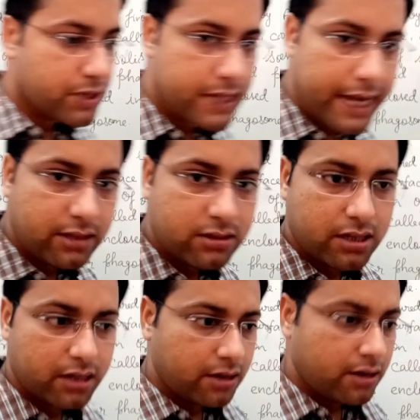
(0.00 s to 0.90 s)
is
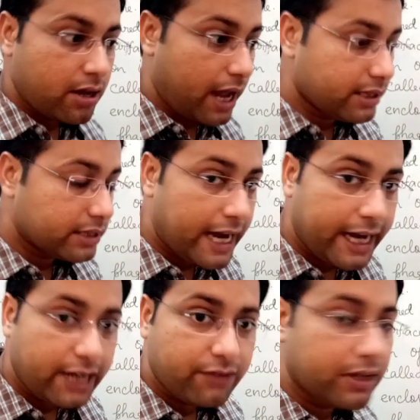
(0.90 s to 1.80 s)
present,
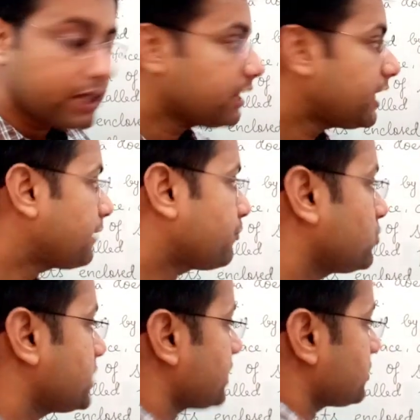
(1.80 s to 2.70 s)
and that
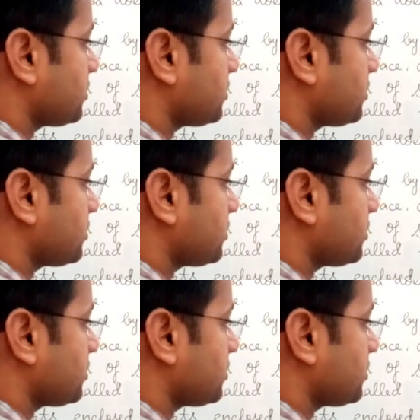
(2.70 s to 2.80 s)
finger-like